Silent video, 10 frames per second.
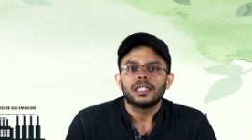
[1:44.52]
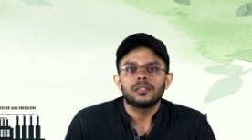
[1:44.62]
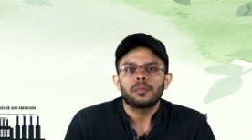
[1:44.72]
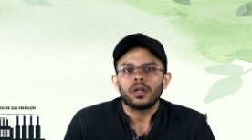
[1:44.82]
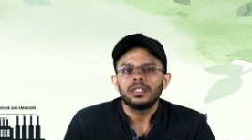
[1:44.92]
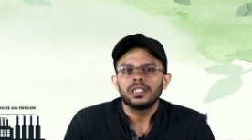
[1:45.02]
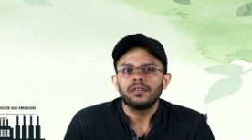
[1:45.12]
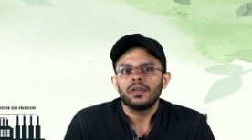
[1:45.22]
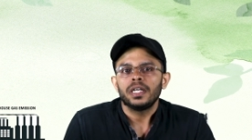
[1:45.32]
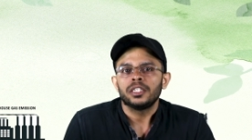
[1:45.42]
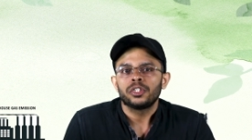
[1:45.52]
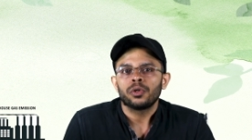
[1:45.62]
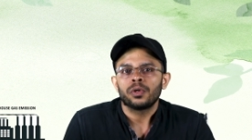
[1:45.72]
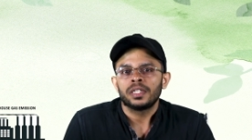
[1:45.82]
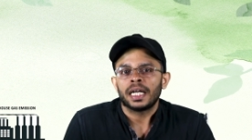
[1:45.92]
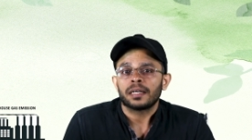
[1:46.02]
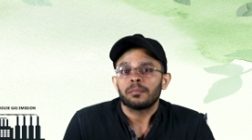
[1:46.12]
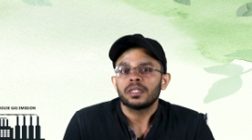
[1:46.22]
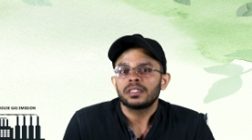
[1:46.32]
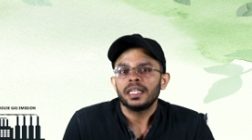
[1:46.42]
This policy will ensure that a
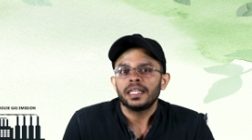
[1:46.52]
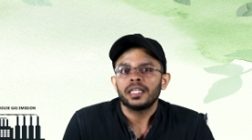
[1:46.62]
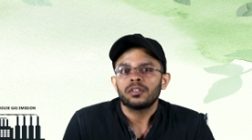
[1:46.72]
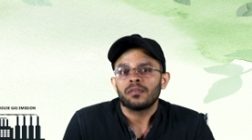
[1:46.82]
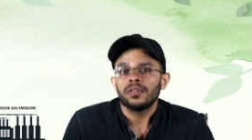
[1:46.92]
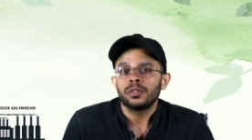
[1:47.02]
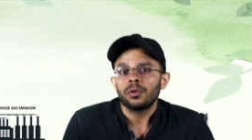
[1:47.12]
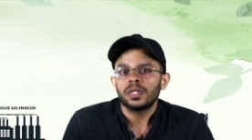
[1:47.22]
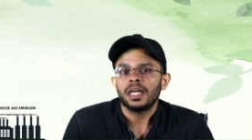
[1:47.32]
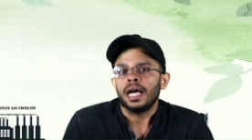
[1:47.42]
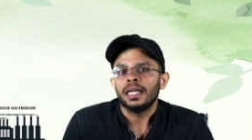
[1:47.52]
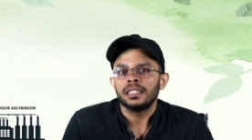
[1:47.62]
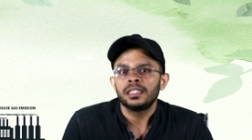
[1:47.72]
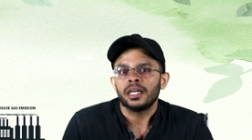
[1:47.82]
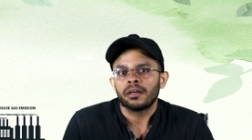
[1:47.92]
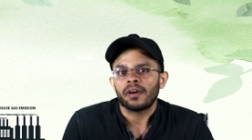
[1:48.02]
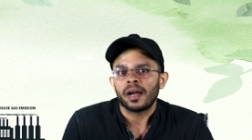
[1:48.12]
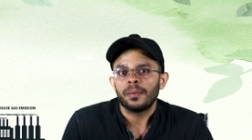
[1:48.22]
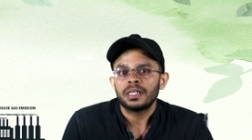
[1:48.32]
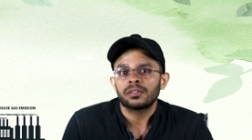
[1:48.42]
percentage of the total energy
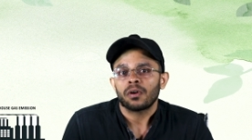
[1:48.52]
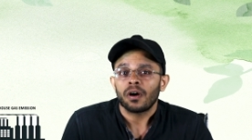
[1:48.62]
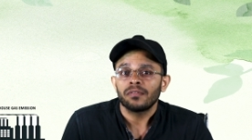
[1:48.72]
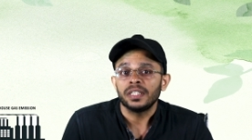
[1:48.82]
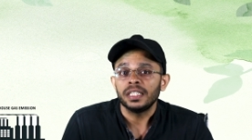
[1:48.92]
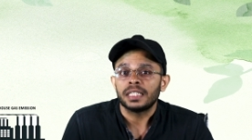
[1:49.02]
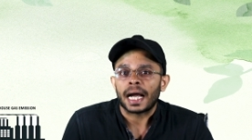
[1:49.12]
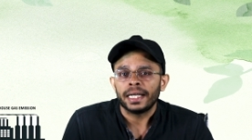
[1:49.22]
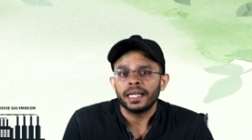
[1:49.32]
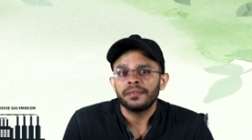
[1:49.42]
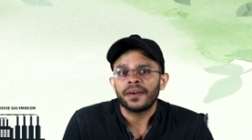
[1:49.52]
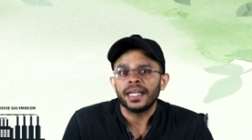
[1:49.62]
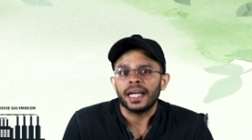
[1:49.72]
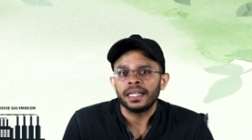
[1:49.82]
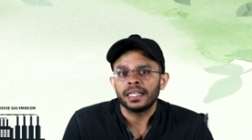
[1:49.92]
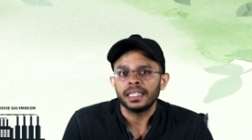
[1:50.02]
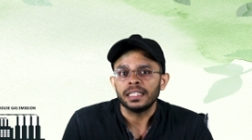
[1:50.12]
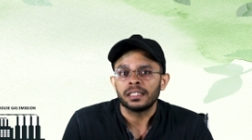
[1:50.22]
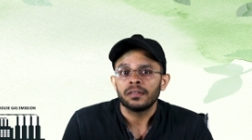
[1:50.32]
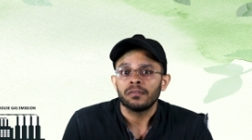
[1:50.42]
requirements of these identified
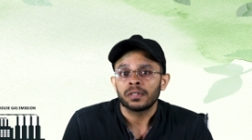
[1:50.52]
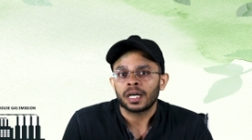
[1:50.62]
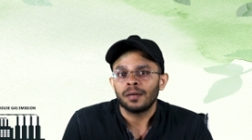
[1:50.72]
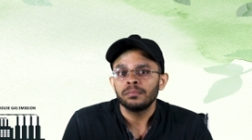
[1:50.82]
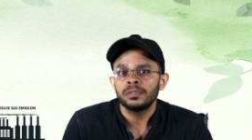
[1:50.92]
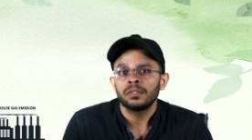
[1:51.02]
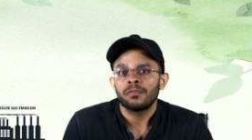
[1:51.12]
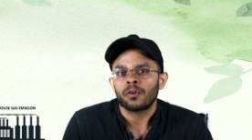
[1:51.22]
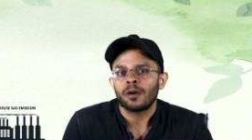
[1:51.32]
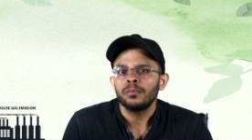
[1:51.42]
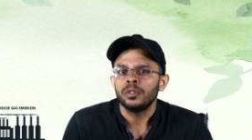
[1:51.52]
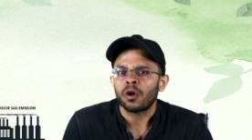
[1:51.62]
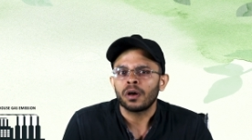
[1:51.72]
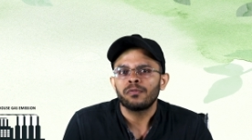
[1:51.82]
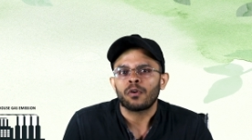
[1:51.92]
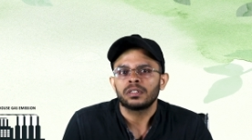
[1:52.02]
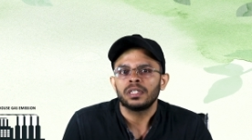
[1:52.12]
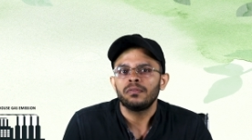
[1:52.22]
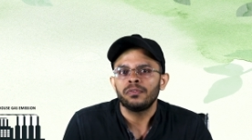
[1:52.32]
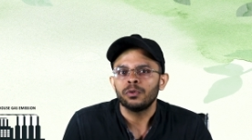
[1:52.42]
entities comes from
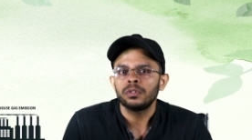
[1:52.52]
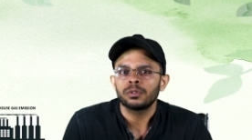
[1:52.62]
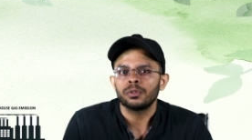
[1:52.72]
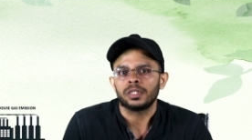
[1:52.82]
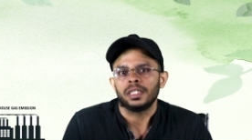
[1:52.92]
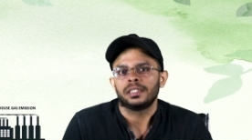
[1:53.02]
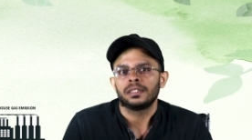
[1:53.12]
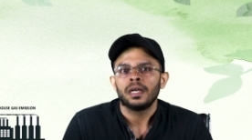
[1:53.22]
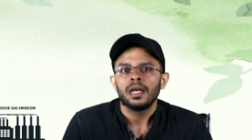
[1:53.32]
non-fossil fuel sources